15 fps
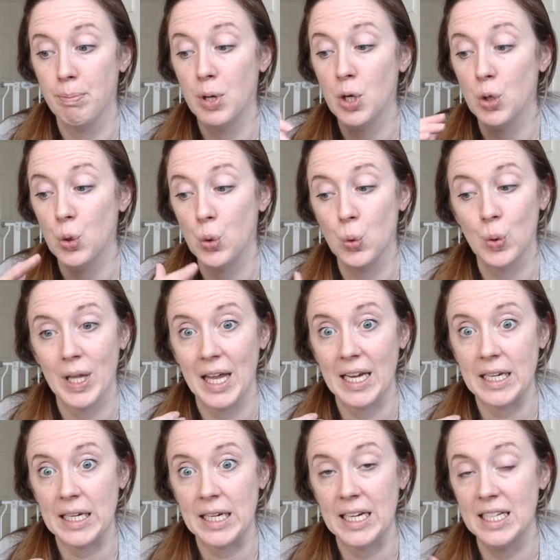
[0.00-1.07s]
poo
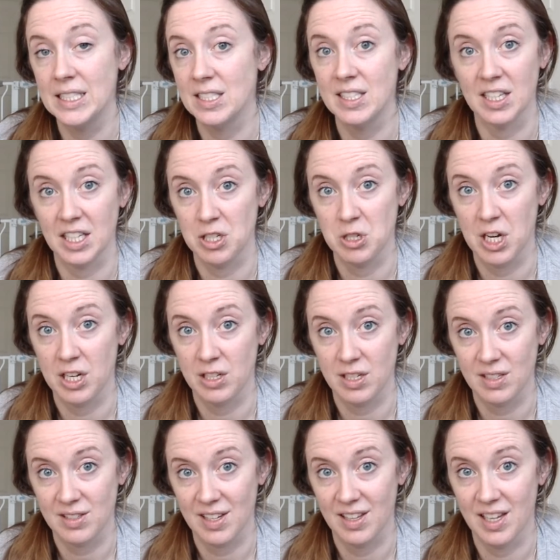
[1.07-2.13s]
like instantly
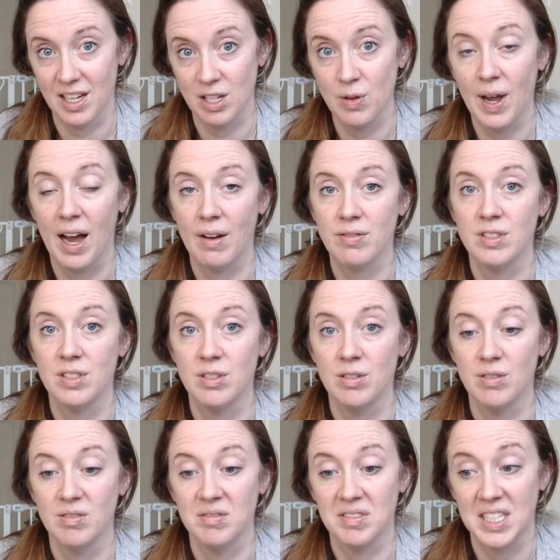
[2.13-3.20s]
changes, and then you have
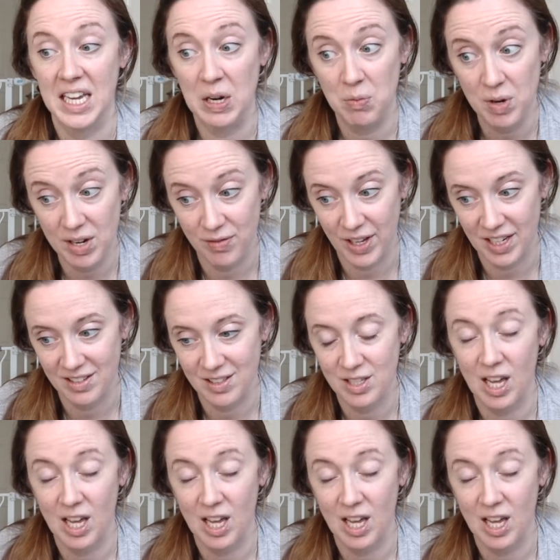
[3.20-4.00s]
to get rid of it.